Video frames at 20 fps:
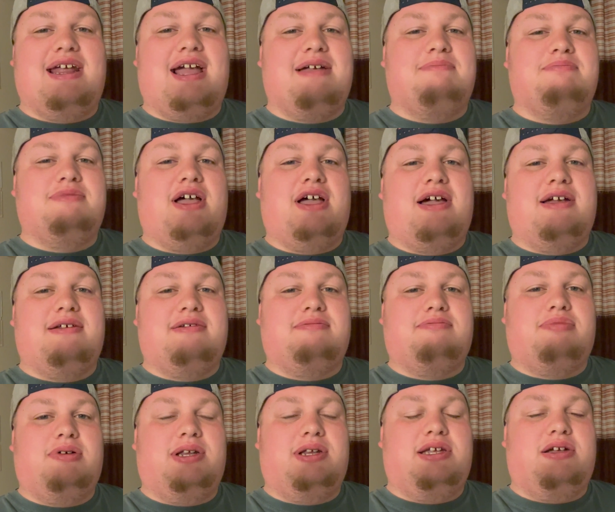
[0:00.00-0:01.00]
I'm not
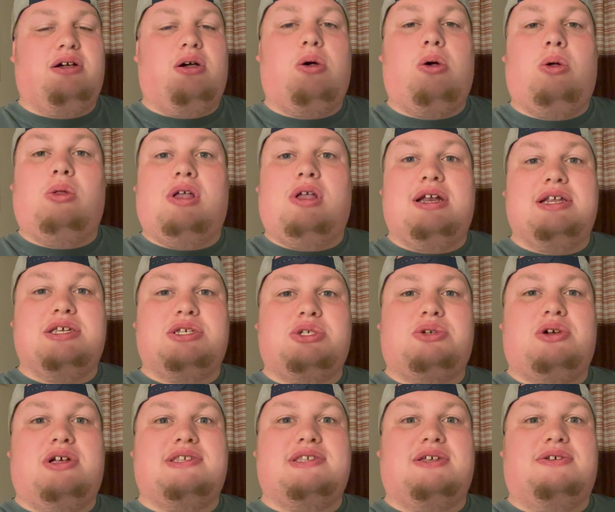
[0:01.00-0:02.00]
putting a whole lot of
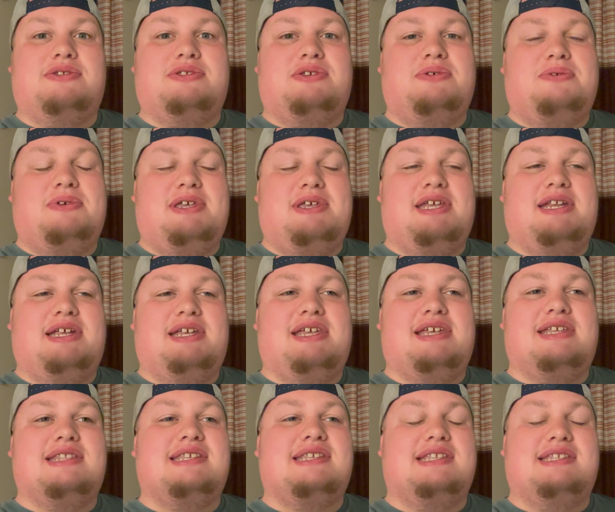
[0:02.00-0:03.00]
stress on doing it
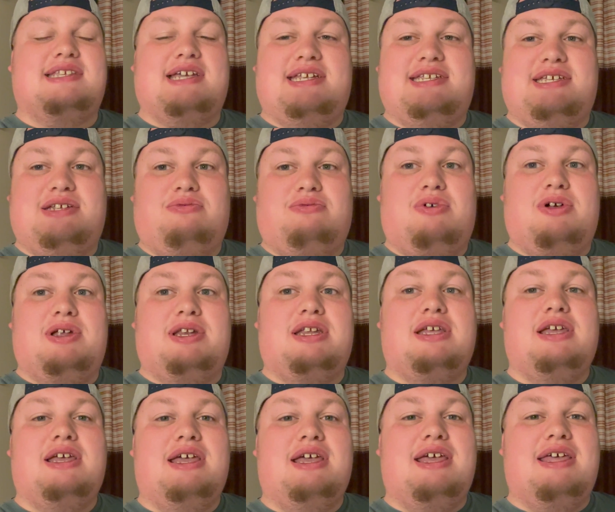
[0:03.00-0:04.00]
again since I did
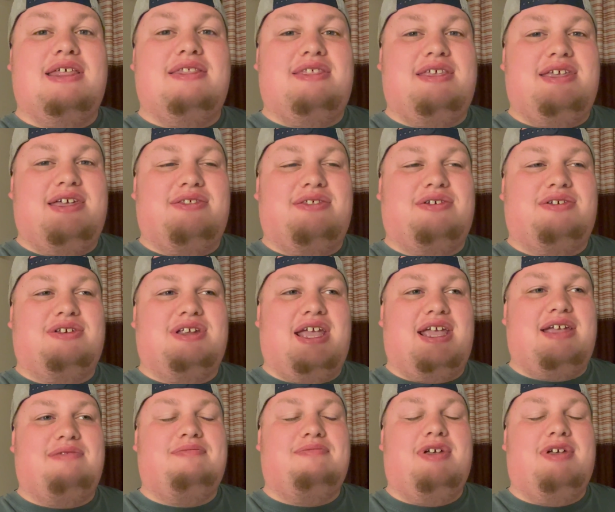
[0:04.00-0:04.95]
one the other day.